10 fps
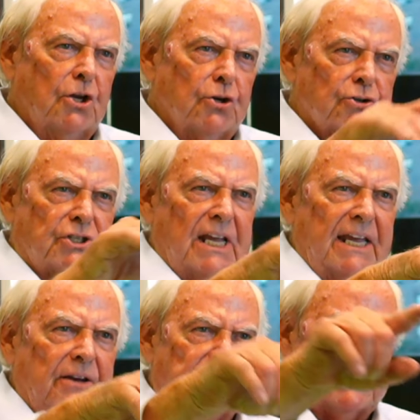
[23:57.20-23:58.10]
You're
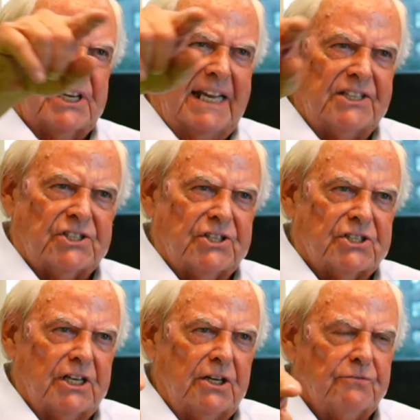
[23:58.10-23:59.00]
saying if it's against the
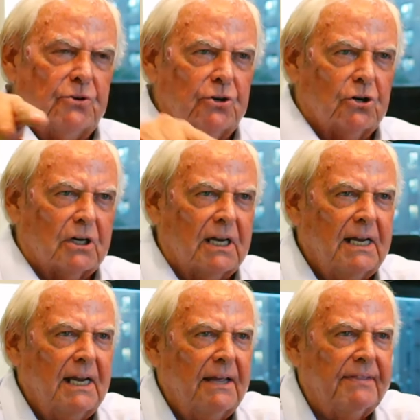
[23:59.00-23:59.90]
city of New York,
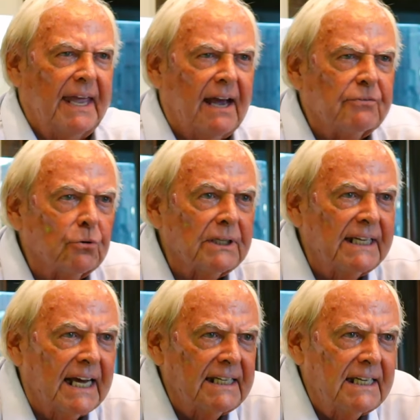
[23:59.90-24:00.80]
they have only
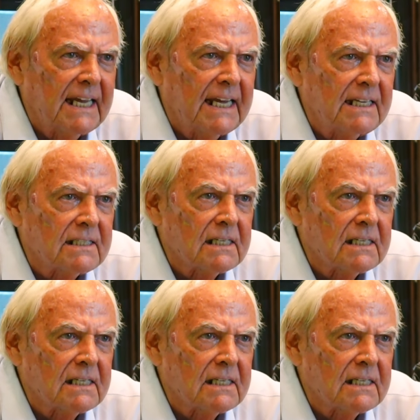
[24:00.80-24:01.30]
90 days?